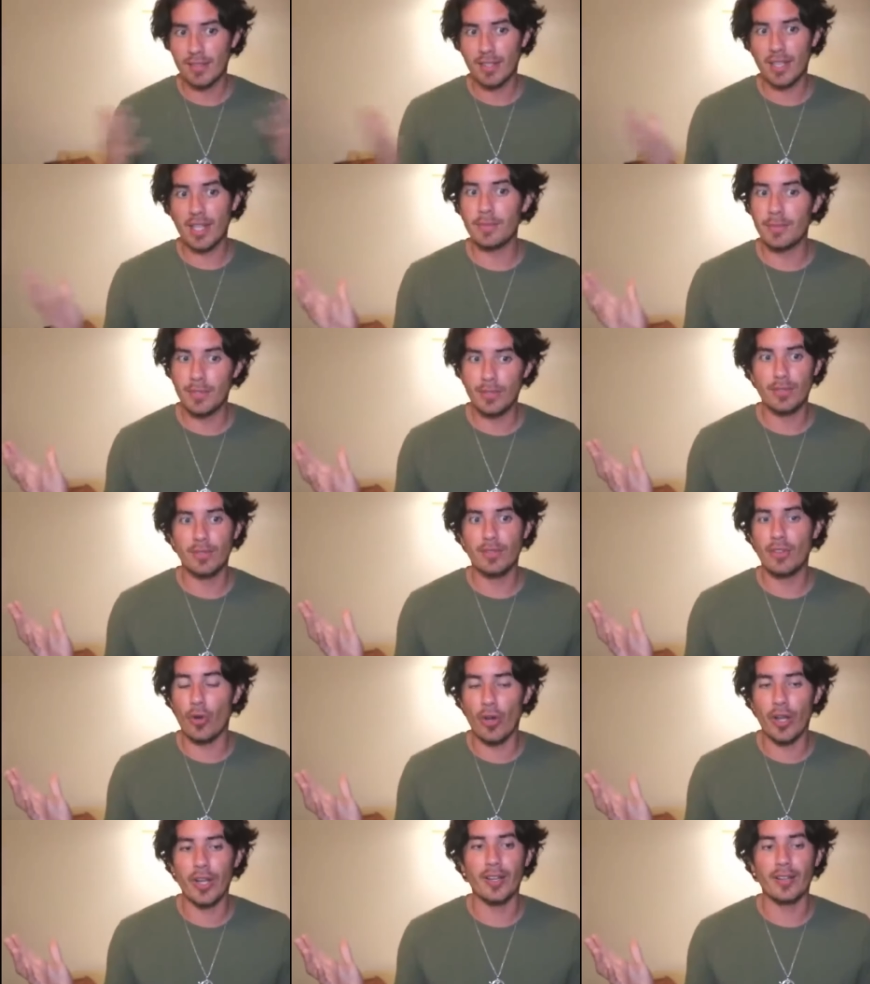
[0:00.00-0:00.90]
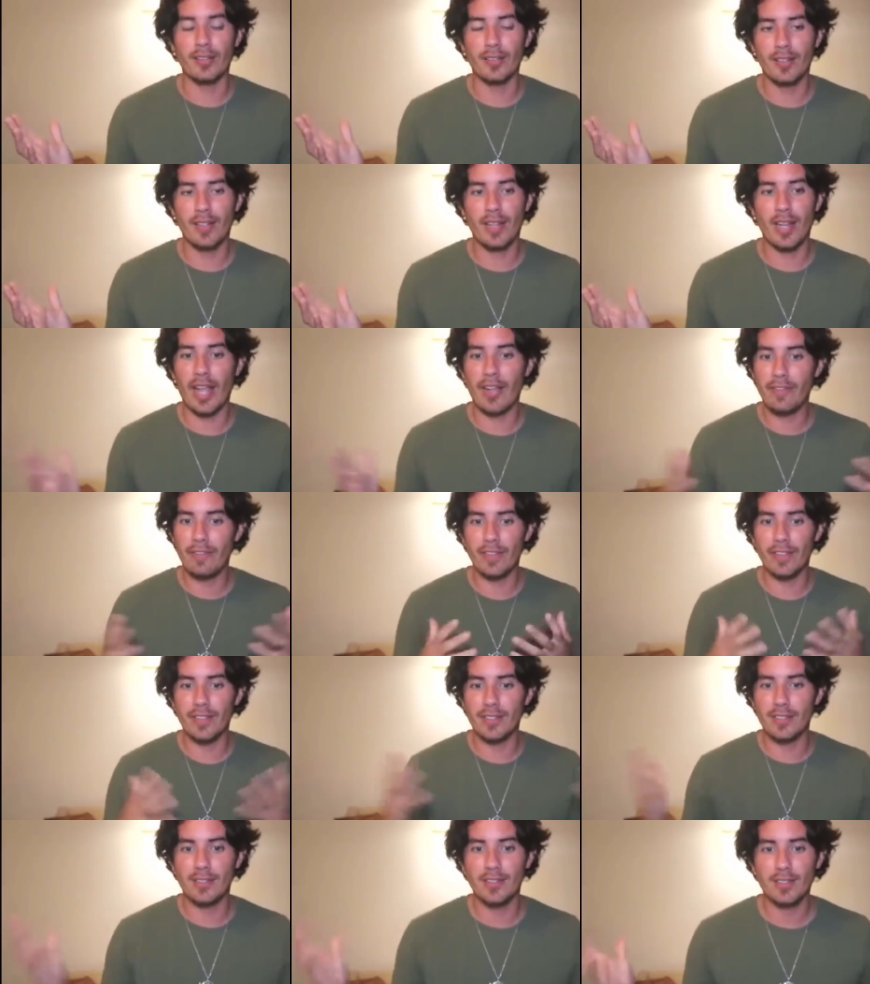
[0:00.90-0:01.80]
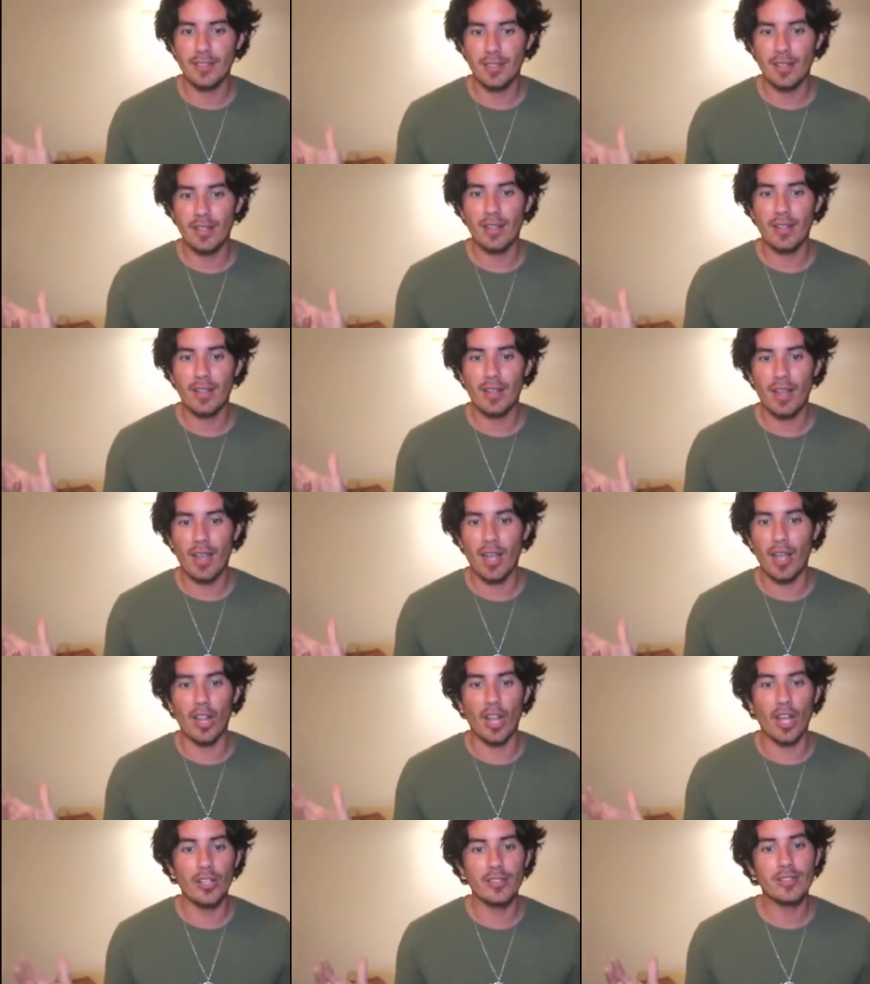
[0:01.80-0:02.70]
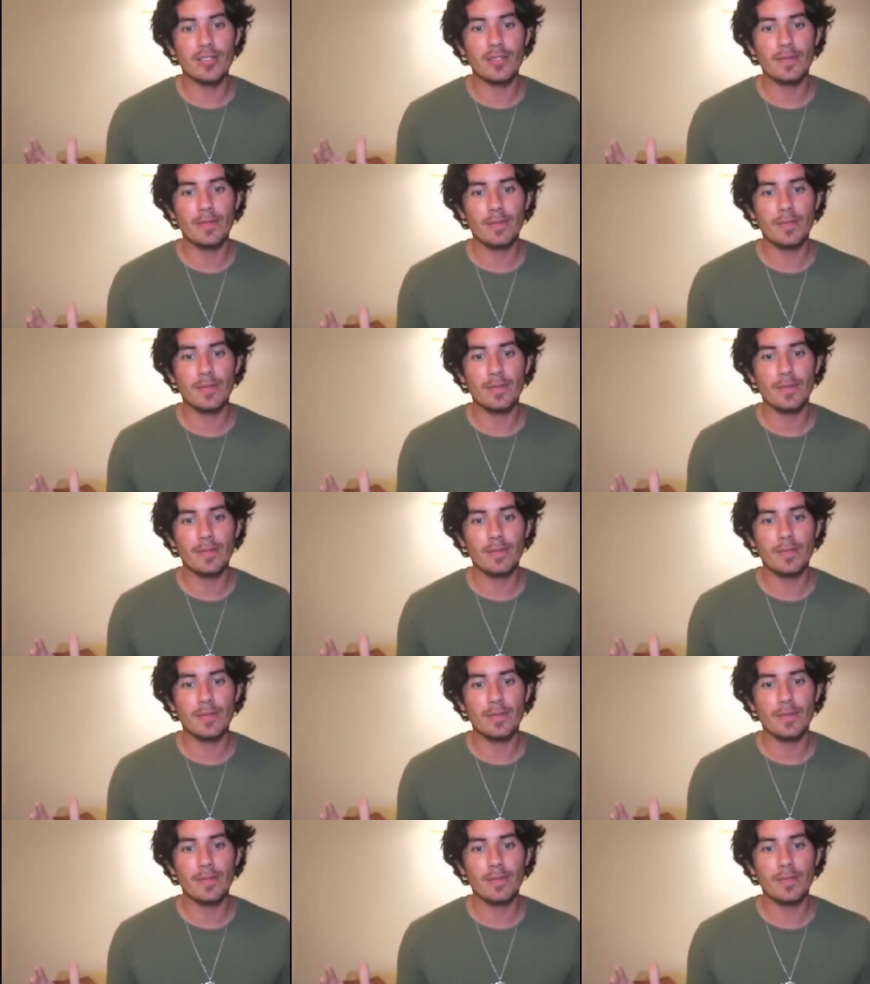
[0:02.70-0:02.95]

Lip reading: keeps going. Life is a lot